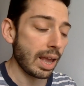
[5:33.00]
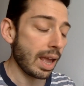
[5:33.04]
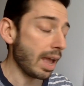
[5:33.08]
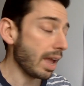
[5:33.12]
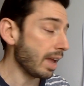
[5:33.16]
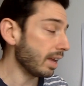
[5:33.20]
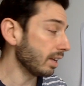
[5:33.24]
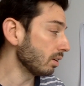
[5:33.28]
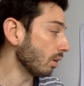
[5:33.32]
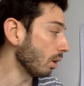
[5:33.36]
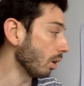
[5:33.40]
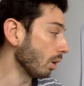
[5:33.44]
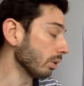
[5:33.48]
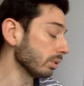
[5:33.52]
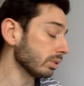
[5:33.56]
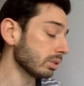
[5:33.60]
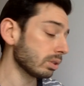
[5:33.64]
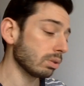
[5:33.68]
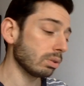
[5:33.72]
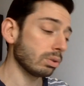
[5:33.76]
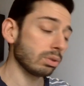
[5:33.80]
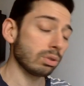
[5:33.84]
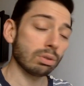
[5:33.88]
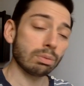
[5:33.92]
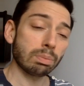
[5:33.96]
And
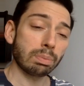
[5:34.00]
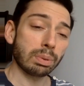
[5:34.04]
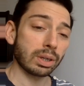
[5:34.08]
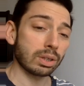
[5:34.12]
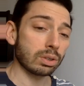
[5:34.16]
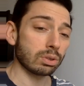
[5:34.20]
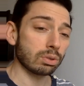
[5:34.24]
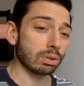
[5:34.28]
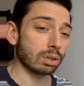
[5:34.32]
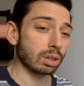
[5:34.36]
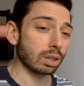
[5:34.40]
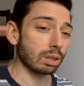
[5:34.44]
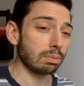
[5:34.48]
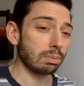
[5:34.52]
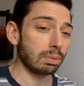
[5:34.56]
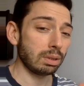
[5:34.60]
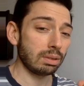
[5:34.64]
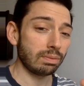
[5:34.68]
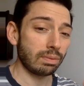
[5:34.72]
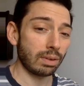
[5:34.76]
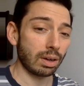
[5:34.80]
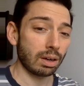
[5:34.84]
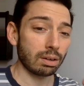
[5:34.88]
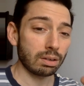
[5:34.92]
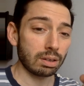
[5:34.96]
also, your picture can be
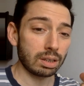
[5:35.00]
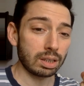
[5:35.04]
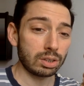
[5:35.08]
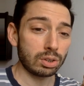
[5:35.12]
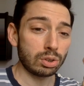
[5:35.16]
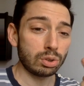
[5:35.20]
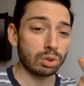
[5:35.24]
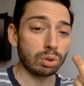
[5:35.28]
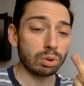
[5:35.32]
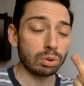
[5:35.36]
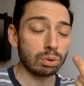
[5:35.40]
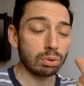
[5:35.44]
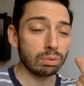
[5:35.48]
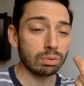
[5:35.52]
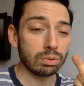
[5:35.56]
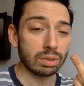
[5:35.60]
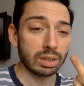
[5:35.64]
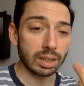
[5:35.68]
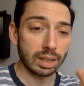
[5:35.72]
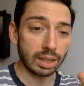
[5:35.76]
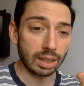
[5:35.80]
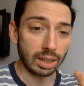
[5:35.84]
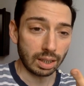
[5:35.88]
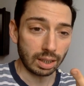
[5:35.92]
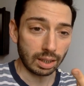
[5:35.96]
very
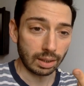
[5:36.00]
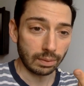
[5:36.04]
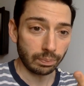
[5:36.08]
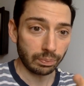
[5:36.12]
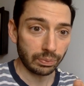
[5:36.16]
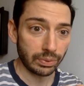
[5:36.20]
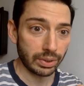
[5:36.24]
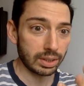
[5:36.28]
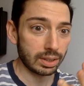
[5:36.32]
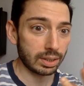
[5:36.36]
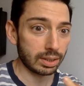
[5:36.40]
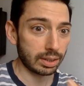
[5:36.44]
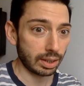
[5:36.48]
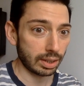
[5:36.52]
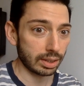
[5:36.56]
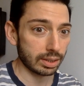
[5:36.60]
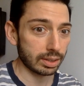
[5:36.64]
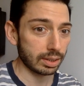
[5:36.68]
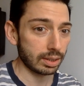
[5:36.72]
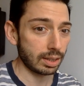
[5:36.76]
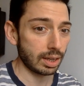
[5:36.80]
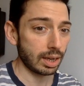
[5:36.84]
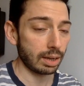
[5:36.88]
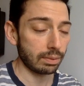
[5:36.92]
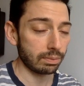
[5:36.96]
2D. It
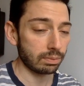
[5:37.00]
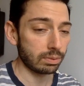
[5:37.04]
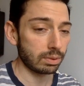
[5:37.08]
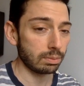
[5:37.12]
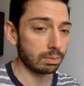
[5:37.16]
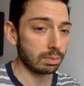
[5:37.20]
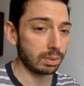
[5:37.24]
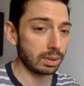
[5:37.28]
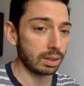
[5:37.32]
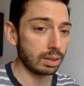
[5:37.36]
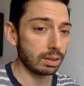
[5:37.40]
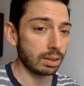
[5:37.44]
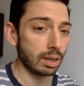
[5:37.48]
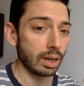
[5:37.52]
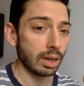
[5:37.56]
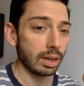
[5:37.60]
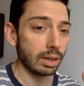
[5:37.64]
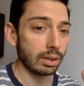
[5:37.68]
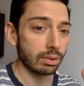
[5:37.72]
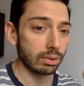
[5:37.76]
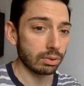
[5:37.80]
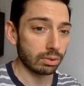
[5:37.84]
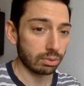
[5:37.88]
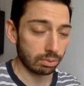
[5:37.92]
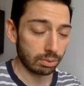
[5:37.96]
doesn't have to be
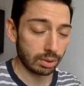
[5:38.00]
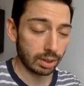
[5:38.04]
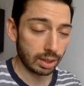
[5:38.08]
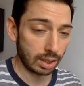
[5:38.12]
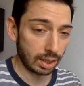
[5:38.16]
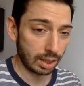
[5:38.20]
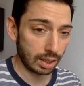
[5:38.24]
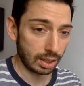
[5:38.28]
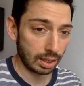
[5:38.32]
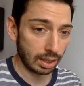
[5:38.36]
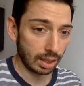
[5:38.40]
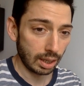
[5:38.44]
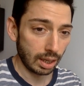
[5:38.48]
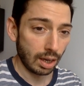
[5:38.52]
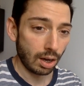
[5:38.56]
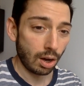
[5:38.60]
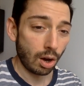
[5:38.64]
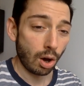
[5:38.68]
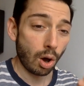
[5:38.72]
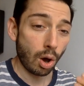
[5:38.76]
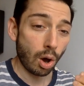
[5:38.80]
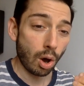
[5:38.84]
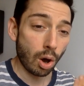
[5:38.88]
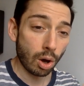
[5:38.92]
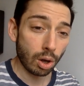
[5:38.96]
3D.
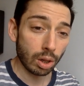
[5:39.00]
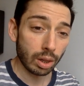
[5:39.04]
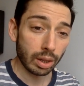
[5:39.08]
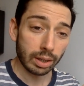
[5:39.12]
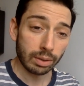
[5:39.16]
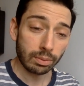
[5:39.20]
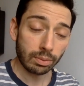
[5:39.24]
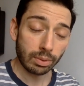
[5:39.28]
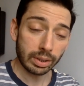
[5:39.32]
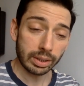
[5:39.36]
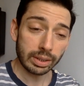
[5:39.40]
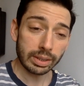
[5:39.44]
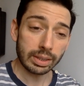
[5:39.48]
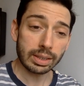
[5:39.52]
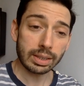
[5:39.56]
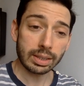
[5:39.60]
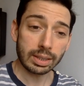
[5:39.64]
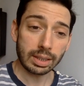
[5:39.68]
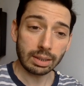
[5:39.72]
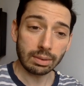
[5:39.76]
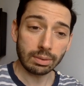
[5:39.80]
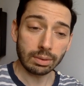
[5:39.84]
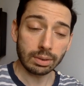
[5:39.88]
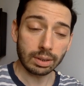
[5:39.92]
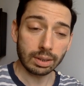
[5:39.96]
All I want to
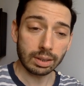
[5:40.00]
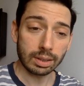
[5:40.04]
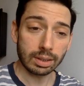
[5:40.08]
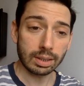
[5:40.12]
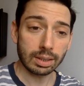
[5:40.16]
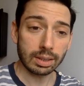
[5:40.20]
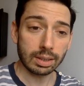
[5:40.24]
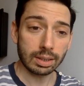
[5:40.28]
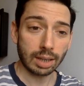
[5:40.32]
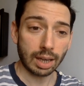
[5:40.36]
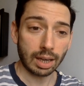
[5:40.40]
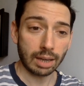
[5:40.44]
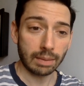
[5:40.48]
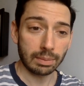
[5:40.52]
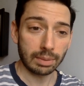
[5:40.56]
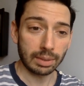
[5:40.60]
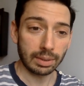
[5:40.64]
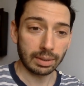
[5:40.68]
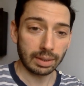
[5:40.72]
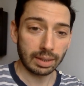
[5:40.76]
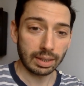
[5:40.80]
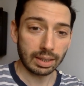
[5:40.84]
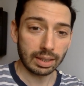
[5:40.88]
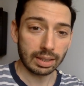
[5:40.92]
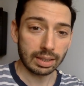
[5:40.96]
see with this assignment
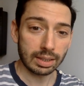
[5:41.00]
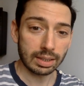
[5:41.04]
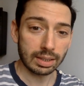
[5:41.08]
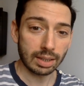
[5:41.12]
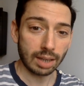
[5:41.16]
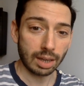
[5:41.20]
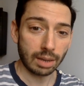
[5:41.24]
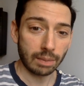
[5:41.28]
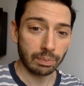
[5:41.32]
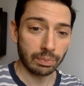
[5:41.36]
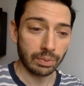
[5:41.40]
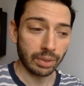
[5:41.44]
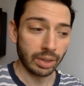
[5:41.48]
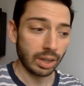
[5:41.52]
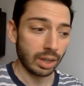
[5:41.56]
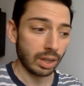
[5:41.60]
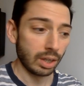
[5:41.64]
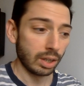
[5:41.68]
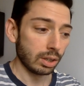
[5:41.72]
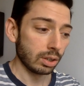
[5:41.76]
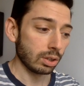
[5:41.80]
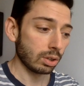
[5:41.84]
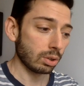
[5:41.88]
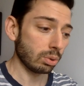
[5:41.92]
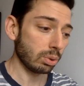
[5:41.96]
is some
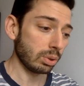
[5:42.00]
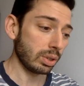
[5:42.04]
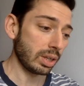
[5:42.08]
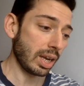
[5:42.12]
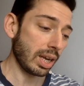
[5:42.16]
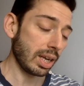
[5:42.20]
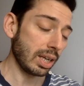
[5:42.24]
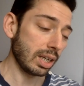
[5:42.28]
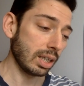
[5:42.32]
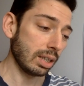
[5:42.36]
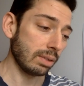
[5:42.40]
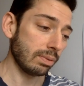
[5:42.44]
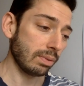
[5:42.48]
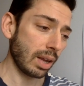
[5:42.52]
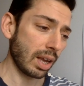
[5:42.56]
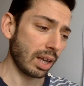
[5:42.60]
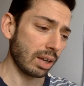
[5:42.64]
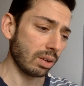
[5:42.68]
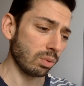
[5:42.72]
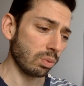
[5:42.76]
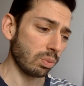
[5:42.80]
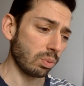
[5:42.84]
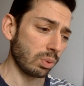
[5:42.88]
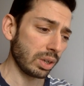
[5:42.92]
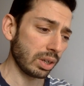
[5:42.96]
creative
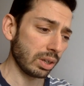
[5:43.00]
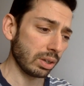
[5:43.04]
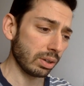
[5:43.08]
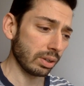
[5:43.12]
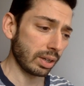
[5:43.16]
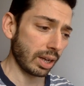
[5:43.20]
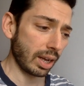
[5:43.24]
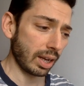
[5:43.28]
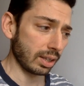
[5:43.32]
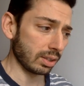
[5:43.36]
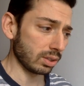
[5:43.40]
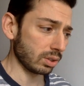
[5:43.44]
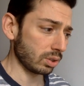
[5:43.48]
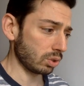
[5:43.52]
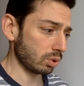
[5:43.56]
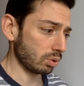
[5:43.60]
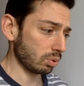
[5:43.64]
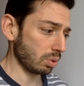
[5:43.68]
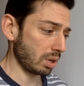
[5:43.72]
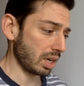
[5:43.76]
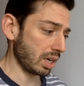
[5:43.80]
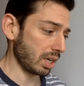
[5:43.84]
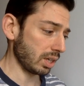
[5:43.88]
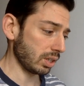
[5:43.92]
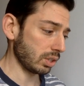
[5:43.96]
and weird and
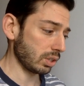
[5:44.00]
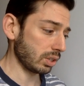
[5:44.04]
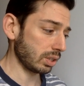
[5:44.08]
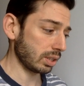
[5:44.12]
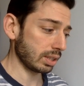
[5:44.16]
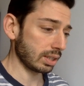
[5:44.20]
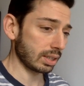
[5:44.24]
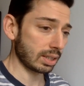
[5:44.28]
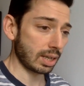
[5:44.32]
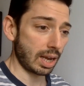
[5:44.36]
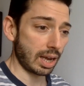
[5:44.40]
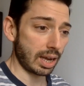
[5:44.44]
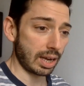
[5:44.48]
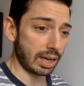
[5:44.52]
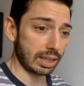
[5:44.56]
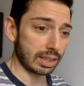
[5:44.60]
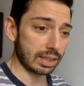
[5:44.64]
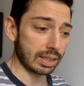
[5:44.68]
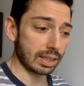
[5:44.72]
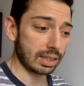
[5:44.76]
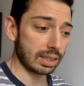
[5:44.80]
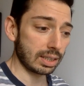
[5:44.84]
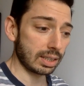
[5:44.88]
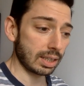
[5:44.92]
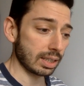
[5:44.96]
strange designs.
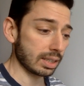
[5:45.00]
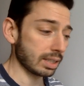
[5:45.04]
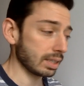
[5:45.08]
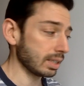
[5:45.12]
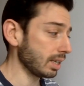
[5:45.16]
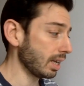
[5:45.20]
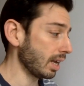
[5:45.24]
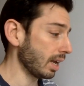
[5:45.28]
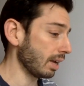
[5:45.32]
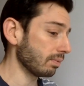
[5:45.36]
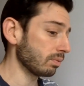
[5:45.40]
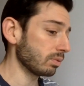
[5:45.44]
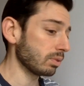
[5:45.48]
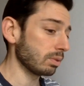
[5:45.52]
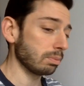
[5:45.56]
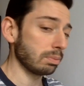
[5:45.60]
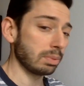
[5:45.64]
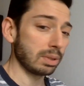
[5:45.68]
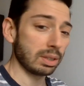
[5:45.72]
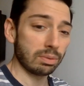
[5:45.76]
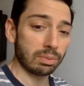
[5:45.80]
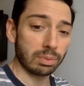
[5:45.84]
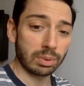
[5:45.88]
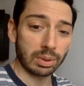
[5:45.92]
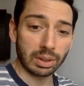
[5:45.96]
It doesn't have to
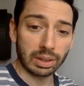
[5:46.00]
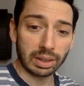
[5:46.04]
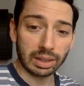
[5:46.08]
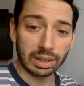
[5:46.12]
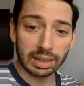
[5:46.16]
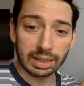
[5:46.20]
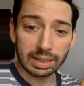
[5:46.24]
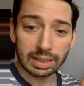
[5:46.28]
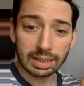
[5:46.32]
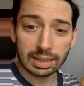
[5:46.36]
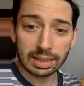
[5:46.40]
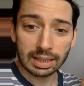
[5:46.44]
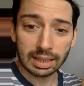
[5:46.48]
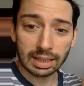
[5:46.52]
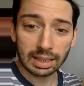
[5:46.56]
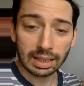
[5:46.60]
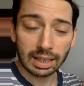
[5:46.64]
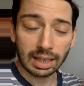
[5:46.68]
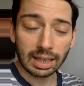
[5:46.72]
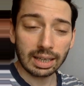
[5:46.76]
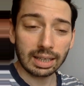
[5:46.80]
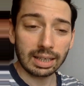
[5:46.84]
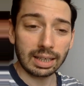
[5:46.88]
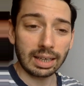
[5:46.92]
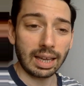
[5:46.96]
be realistic
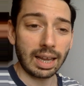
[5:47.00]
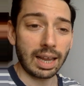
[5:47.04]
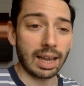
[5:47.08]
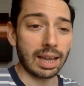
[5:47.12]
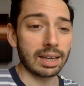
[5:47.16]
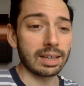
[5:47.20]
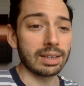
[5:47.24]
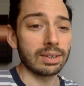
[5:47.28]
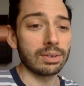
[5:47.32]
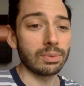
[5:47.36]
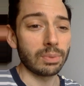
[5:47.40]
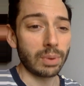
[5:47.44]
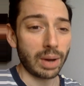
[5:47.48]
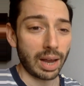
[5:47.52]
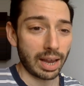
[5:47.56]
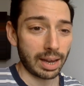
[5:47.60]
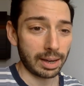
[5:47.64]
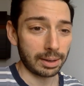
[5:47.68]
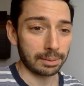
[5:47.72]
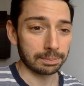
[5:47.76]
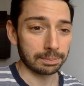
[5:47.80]
in any way.